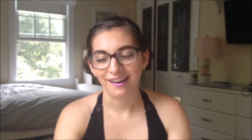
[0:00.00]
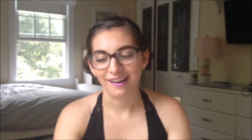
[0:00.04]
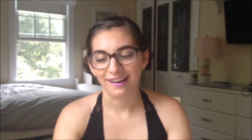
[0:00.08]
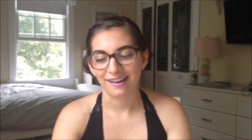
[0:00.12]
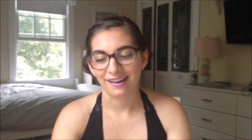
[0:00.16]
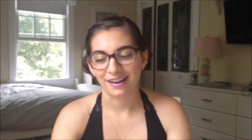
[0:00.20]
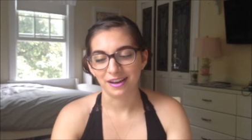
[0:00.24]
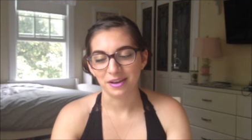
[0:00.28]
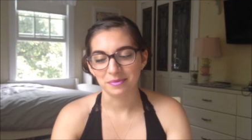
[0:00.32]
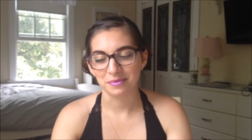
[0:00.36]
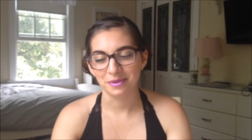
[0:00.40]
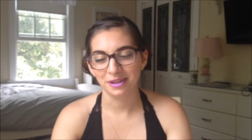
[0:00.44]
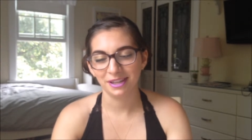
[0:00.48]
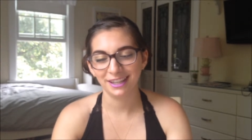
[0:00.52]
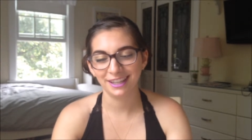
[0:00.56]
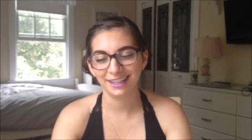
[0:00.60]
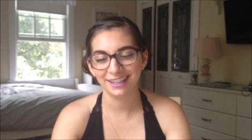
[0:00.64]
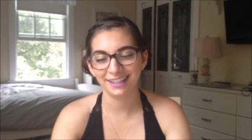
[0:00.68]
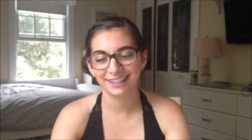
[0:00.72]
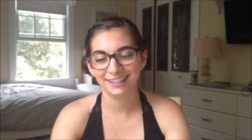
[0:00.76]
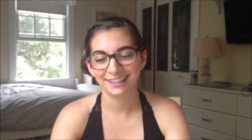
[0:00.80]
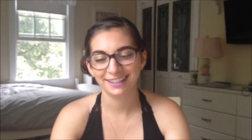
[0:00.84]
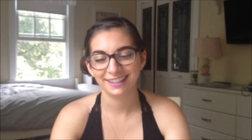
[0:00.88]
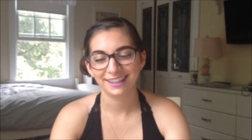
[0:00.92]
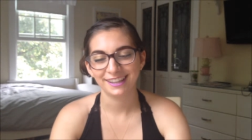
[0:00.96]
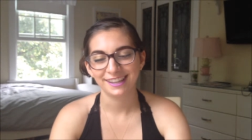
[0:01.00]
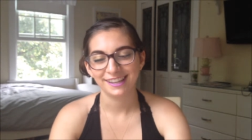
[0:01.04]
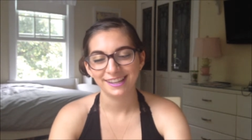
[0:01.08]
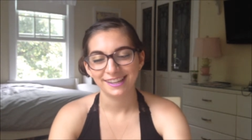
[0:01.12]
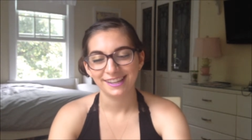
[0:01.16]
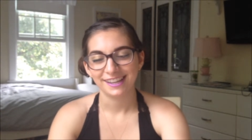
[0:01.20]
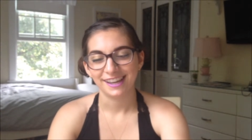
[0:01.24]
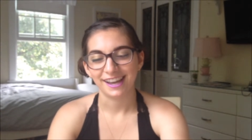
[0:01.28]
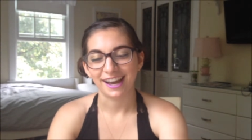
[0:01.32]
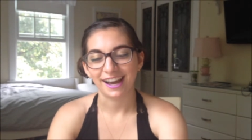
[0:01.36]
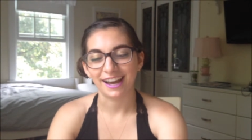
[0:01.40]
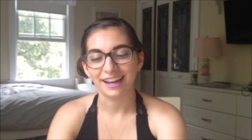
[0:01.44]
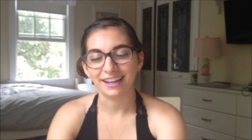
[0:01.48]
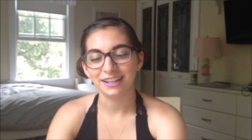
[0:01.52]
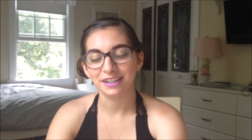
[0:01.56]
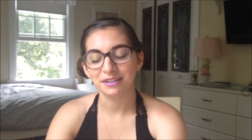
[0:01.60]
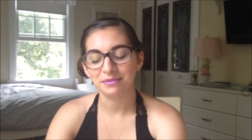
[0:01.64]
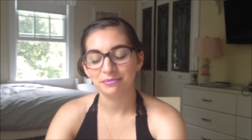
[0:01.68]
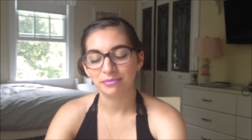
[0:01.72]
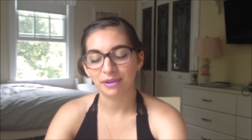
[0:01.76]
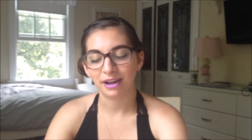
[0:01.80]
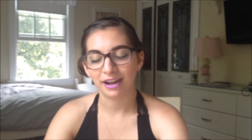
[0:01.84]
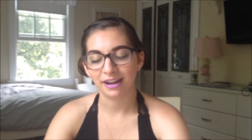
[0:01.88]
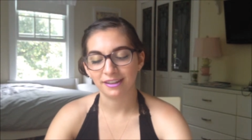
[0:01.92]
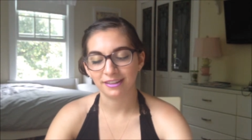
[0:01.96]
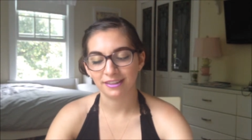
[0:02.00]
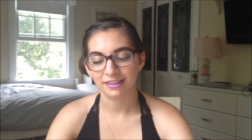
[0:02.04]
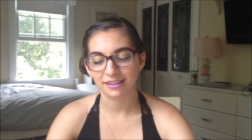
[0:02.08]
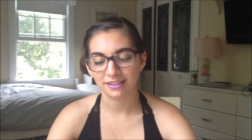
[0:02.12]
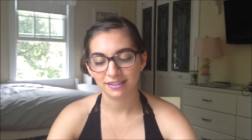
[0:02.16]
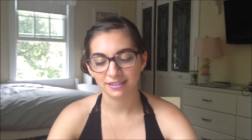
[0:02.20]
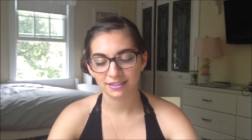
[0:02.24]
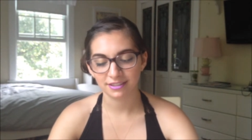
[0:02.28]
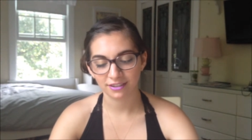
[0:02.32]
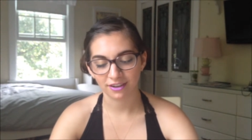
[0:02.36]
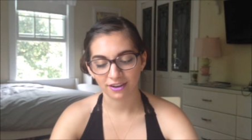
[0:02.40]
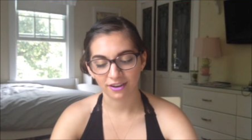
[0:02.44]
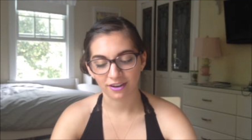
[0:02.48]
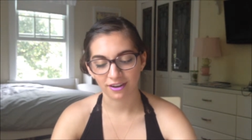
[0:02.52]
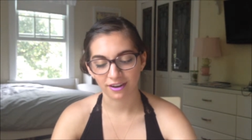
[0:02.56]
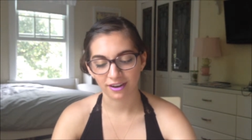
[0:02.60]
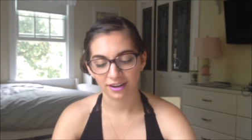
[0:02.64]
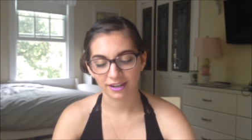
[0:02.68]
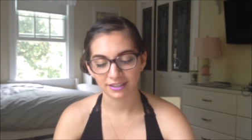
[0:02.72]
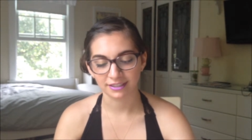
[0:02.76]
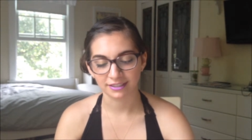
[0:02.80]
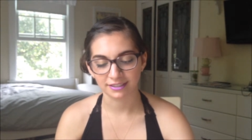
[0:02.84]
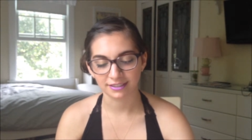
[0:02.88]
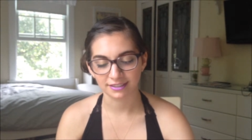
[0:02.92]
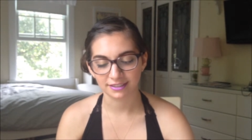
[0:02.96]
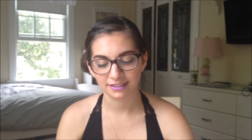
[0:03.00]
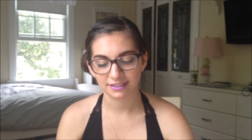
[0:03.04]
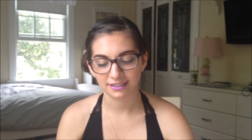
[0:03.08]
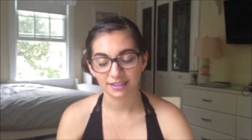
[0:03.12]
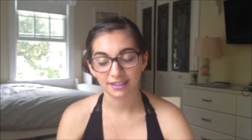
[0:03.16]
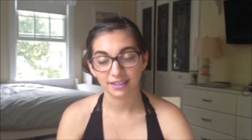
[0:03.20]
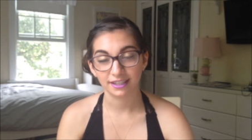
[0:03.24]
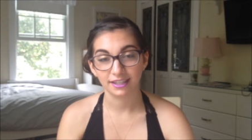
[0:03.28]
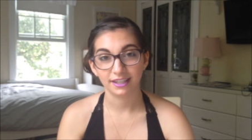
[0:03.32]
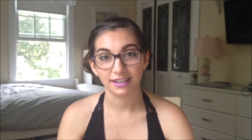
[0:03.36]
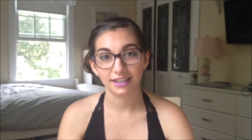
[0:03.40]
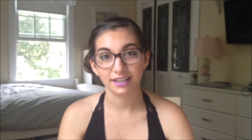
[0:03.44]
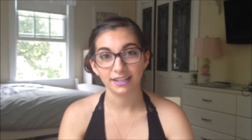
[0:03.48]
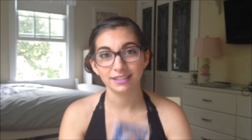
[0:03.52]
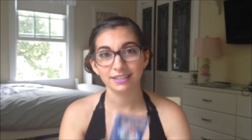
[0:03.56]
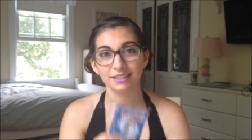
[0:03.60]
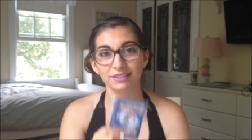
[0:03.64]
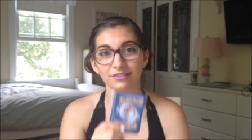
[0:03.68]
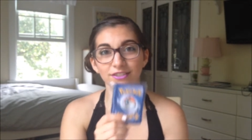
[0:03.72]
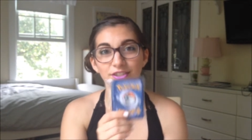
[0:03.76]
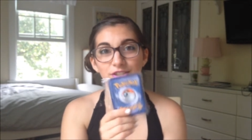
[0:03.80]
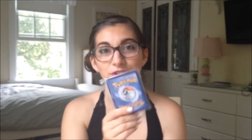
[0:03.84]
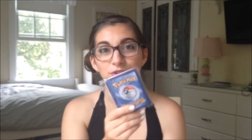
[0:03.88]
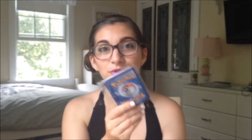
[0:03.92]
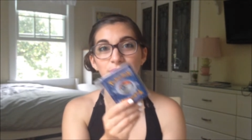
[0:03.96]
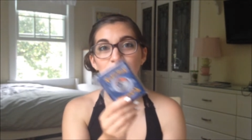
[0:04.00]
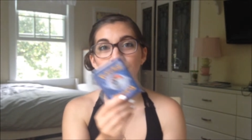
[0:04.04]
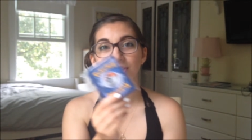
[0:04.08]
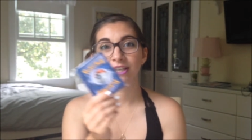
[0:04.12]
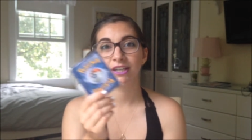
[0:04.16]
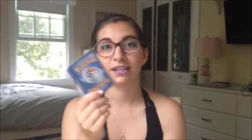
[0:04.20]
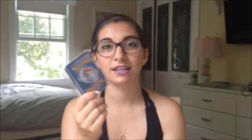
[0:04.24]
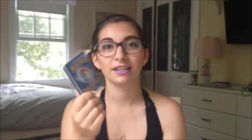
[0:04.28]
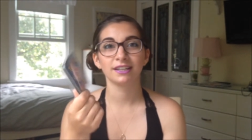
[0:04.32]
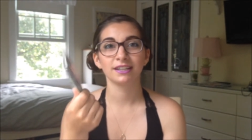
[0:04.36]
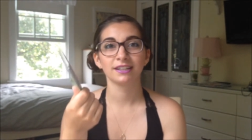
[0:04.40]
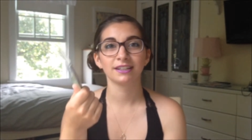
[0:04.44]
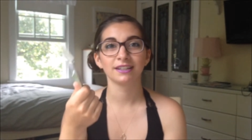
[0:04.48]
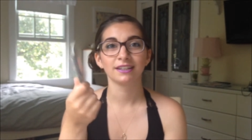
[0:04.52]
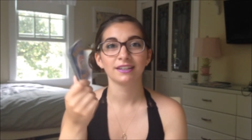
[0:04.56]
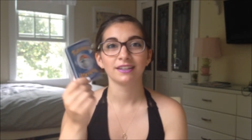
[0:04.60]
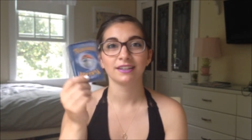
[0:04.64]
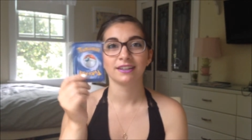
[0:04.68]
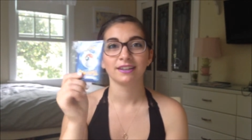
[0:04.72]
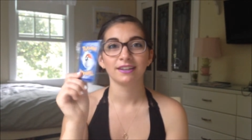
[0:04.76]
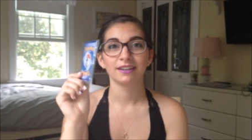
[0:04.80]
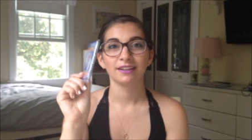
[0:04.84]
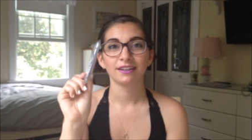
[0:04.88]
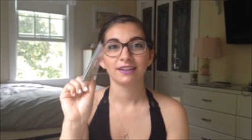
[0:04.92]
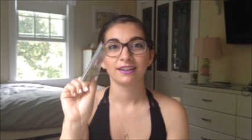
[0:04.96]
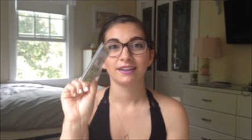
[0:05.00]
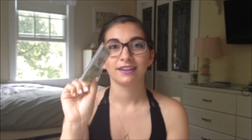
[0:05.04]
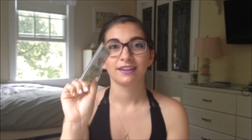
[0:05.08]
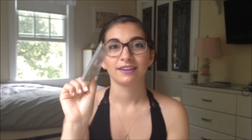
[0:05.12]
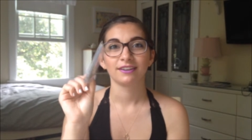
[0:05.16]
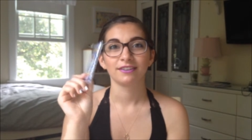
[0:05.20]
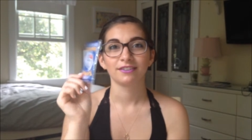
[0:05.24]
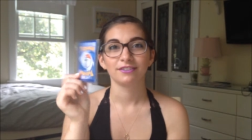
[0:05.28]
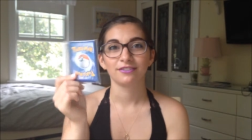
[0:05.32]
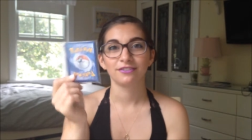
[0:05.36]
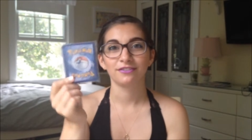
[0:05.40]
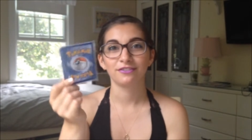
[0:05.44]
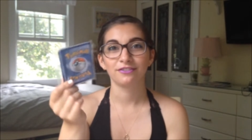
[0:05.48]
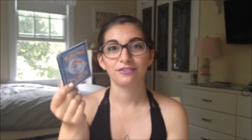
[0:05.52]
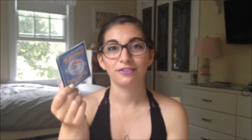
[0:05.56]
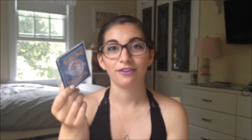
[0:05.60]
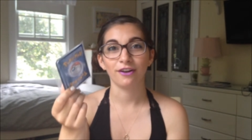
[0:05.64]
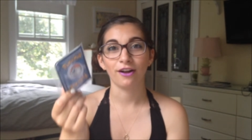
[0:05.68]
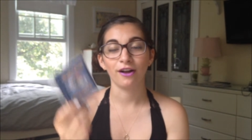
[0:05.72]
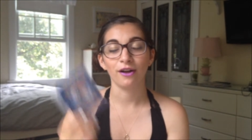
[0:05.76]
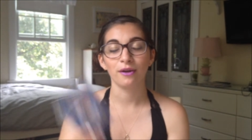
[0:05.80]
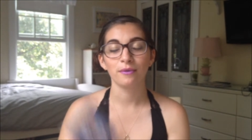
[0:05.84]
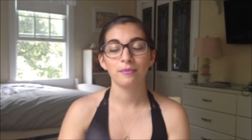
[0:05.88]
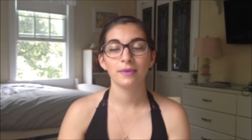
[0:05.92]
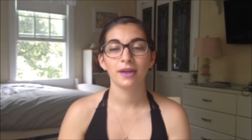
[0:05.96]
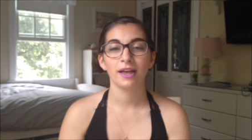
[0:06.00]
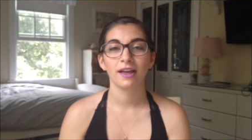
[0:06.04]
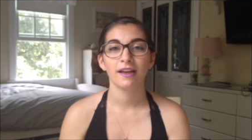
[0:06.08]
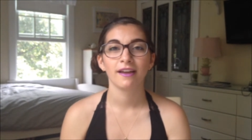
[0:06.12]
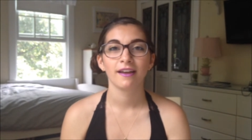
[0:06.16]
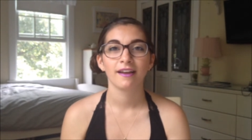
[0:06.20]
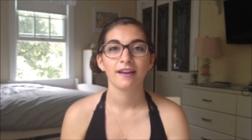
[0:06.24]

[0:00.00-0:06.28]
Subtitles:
I can buy these cards individually from